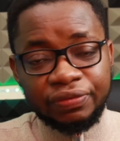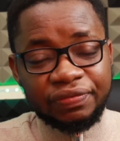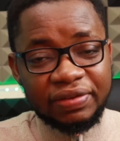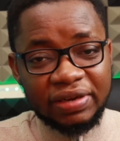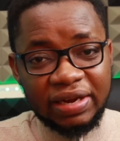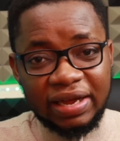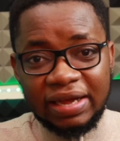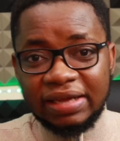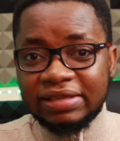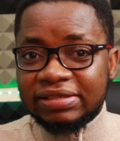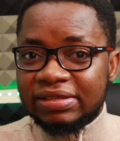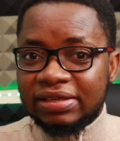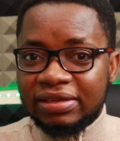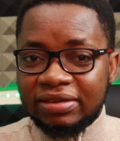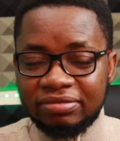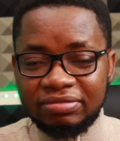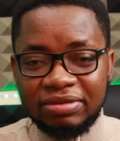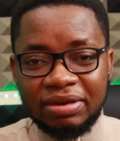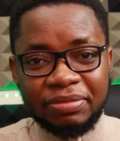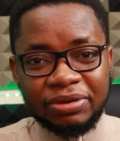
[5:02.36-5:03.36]
you. If it has,
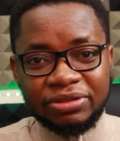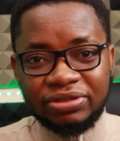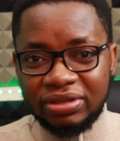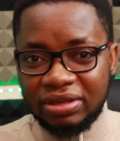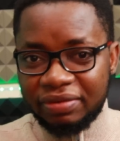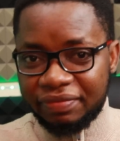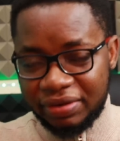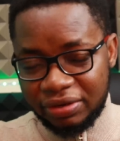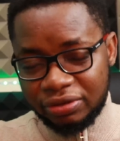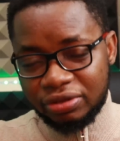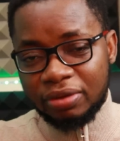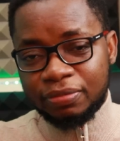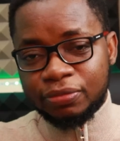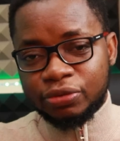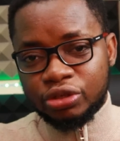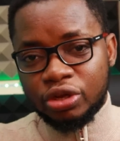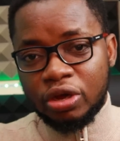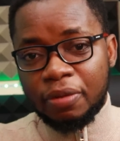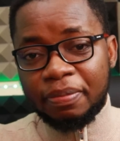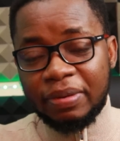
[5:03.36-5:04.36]
remember to give it a
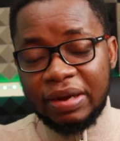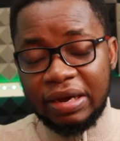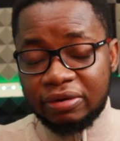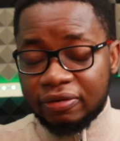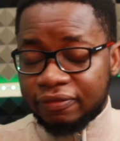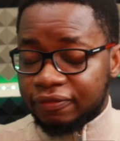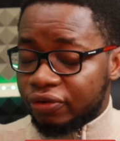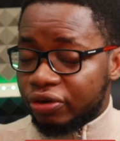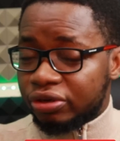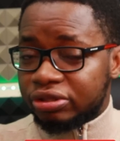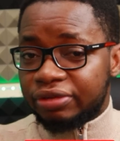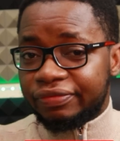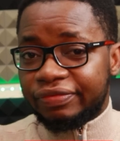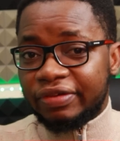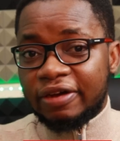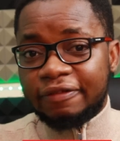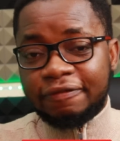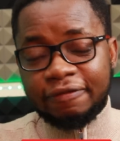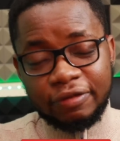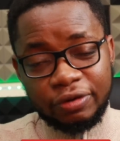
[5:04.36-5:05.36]
thumbs up. And of course, if
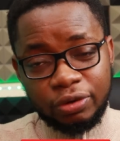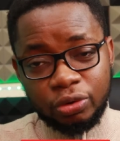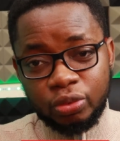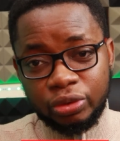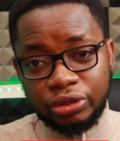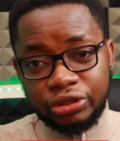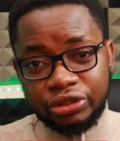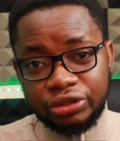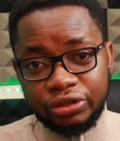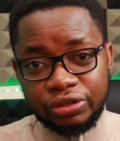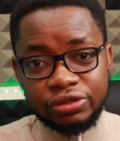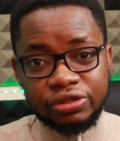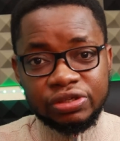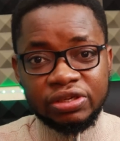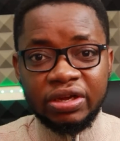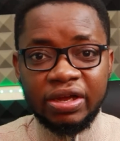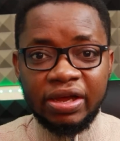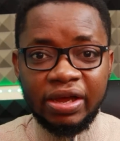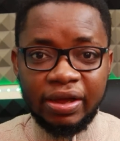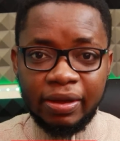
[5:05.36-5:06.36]
you have further
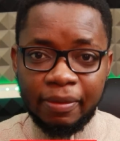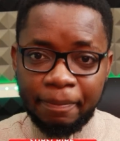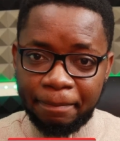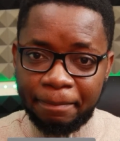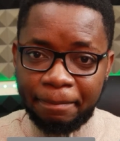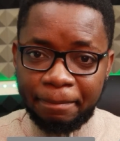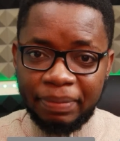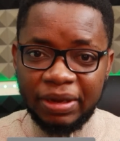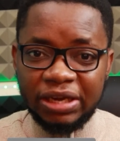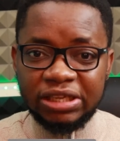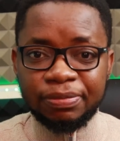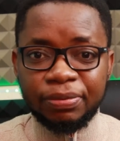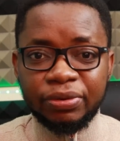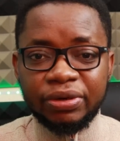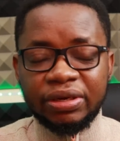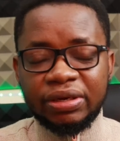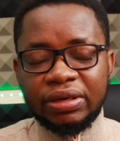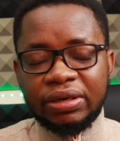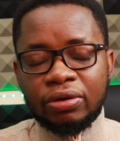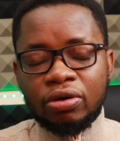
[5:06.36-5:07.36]
questions, please
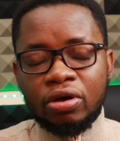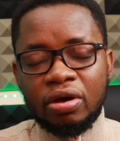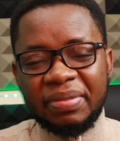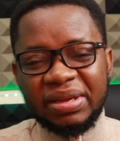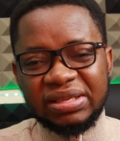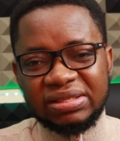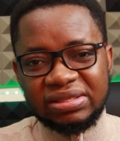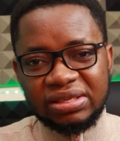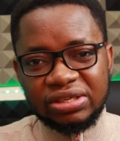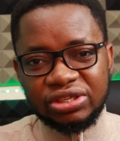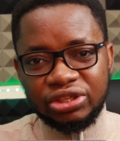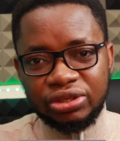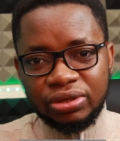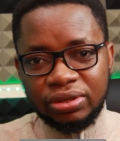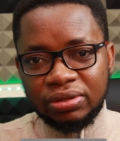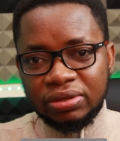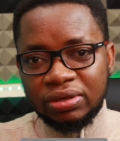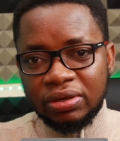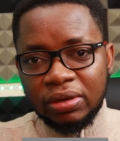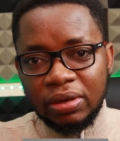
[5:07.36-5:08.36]
put it in the comment
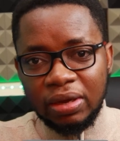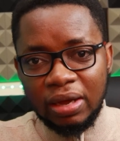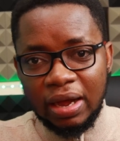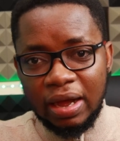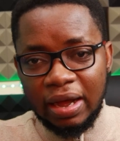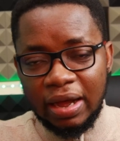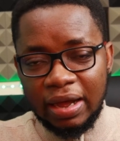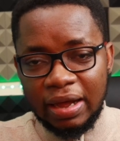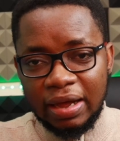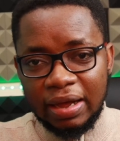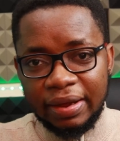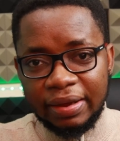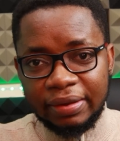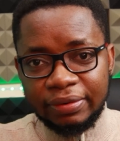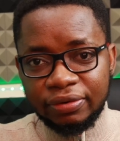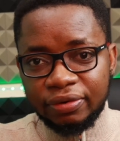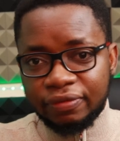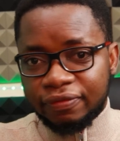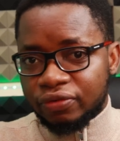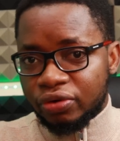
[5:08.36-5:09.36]
section.
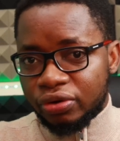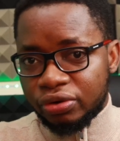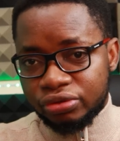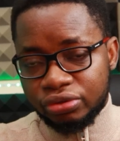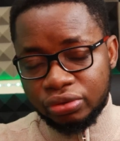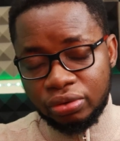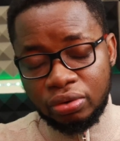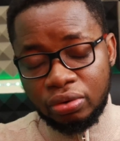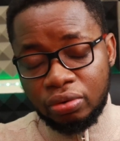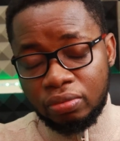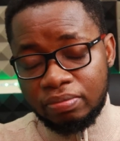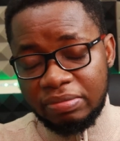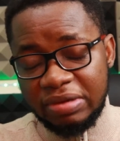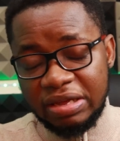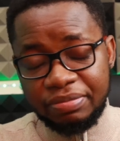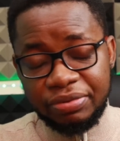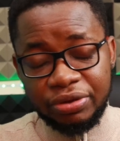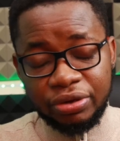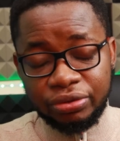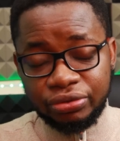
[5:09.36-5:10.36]
And of course,
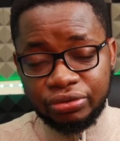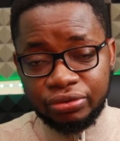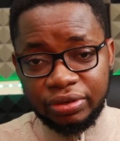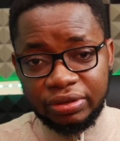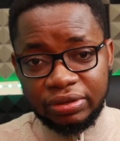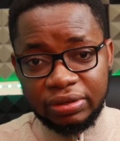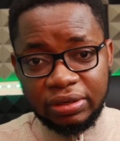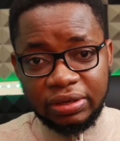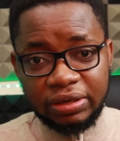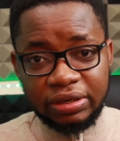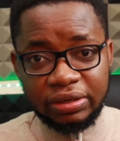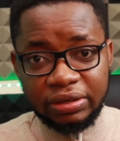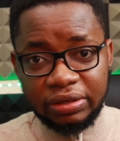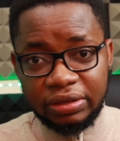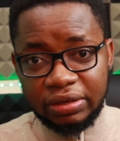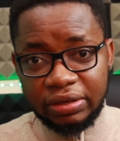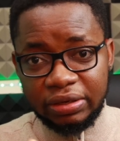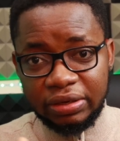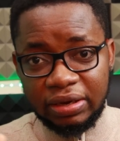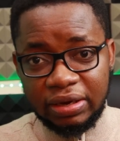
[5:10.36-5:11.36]
maybe also in the
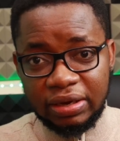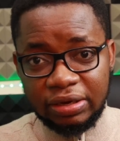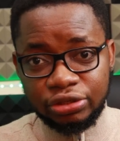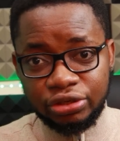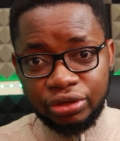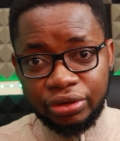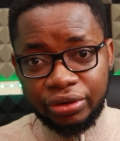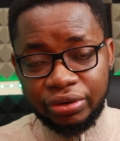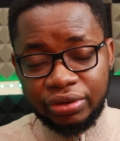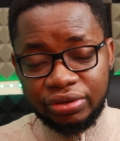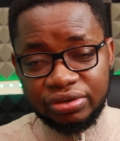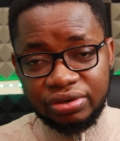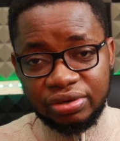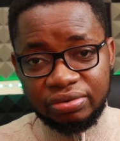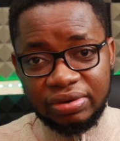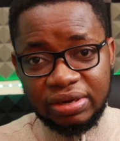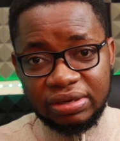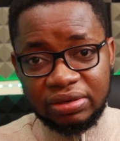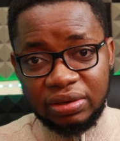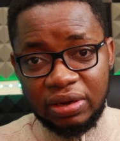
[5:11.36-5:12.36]
link uh, shown on your
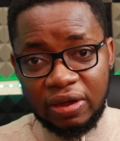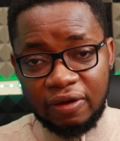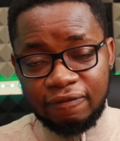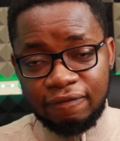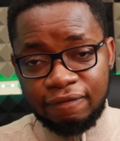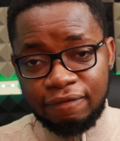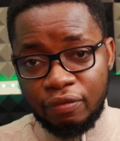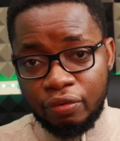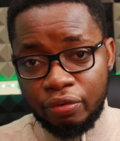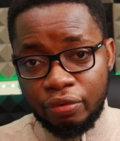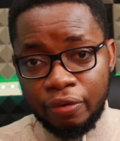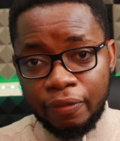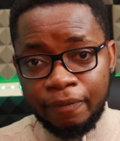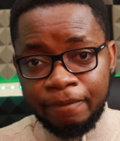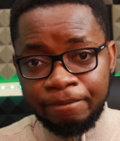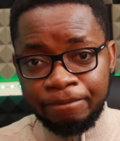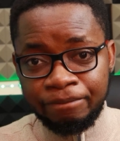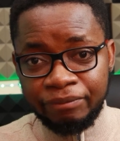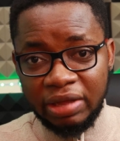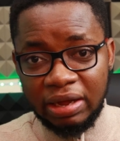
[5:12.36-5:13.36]
screen right now for
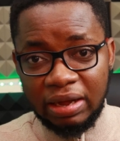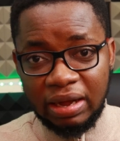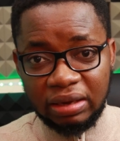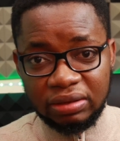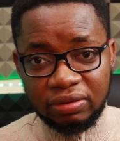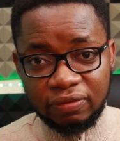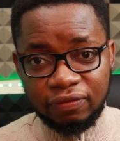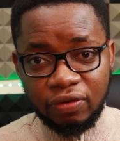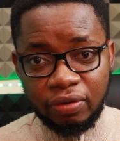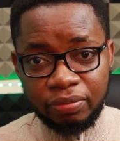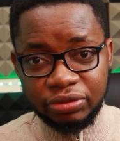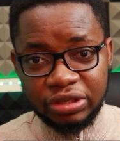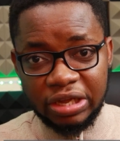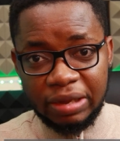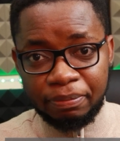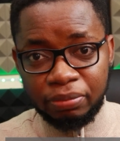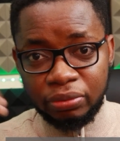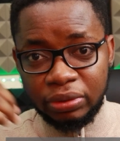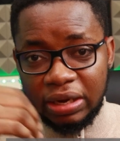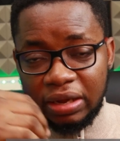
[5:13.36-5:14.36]
uh, the forms
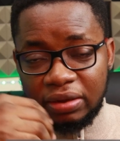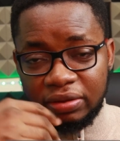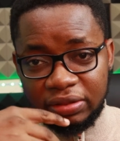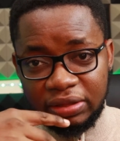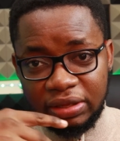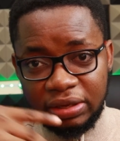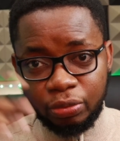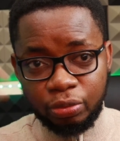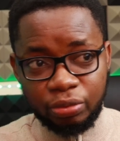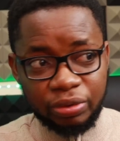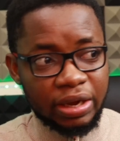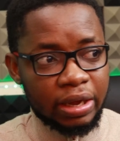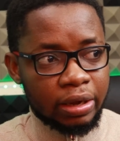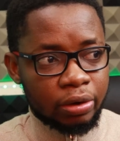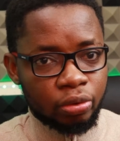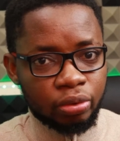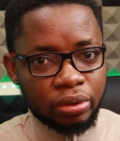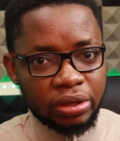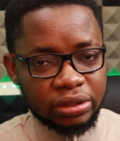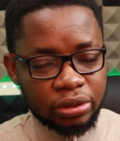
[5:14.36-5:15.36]
I put out there where I
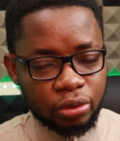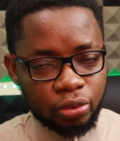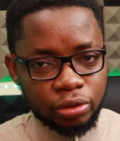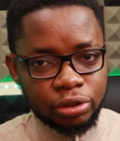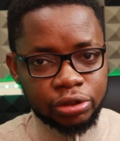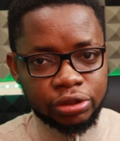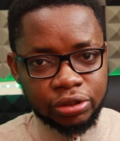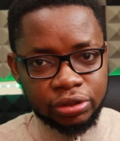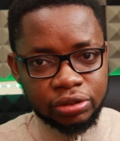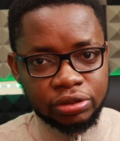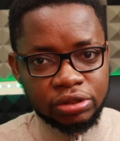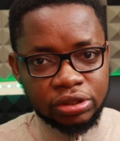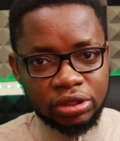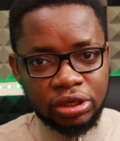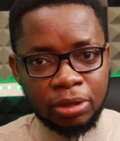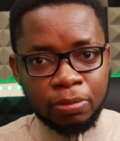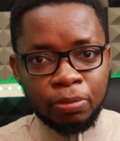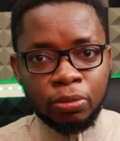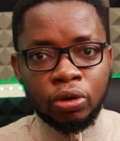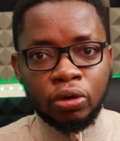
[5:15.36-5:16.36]
collect the questions
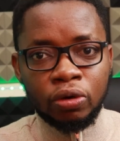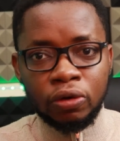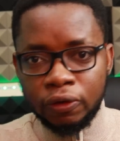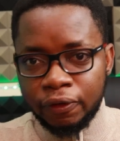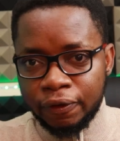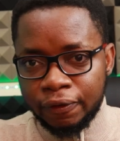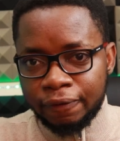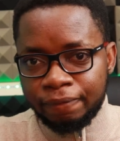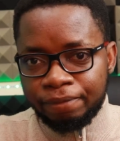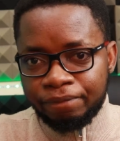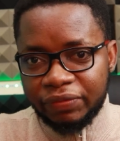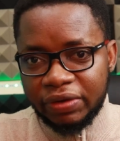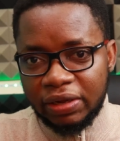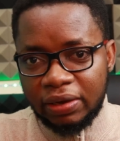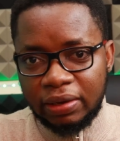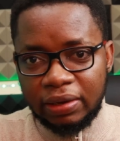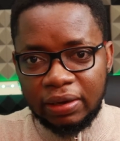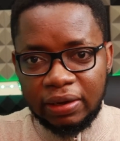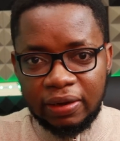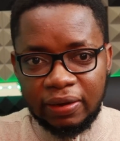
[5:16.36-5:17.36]
in a more
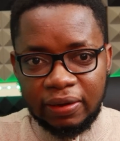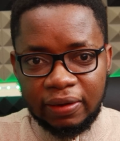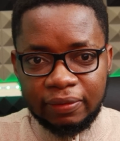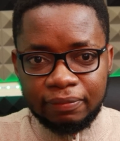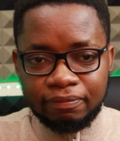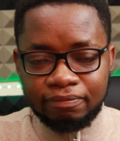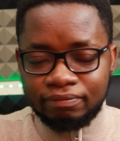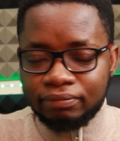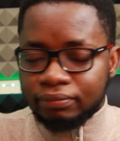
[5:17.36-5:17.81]
uh,